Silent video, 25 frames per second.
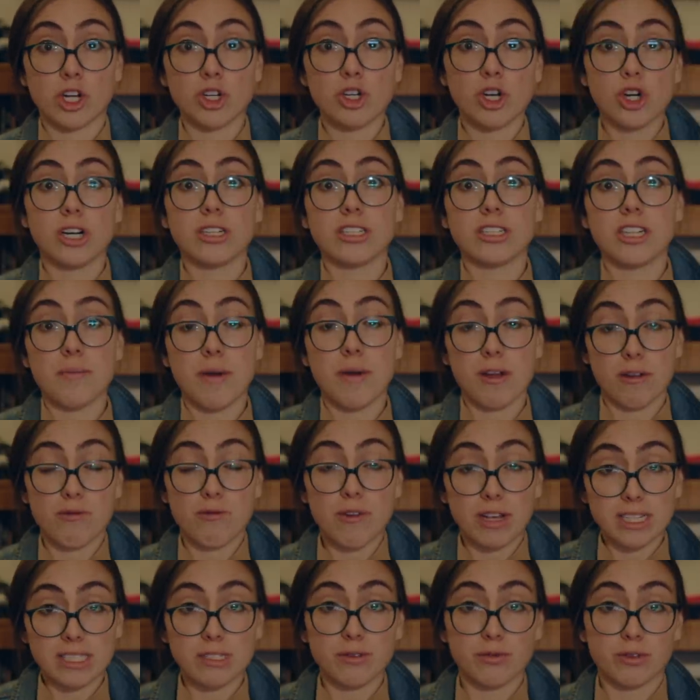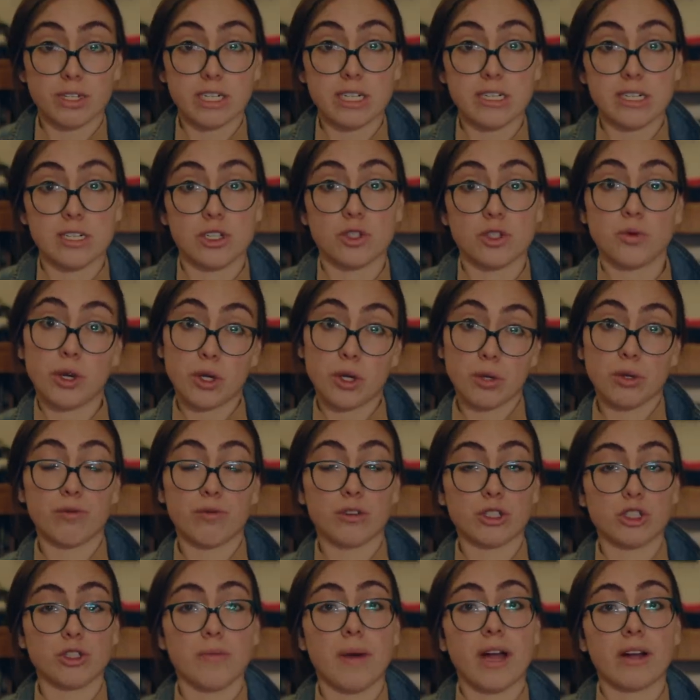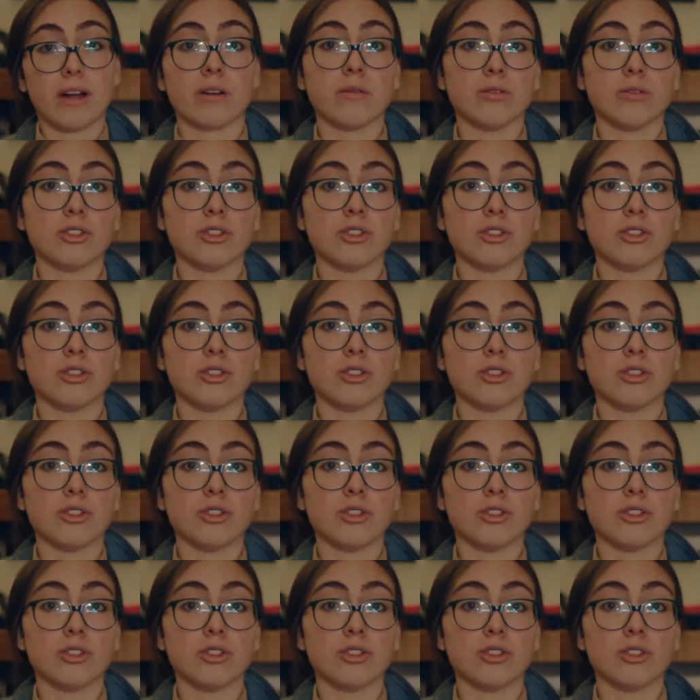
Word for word: Con team had offensive reasons why universal background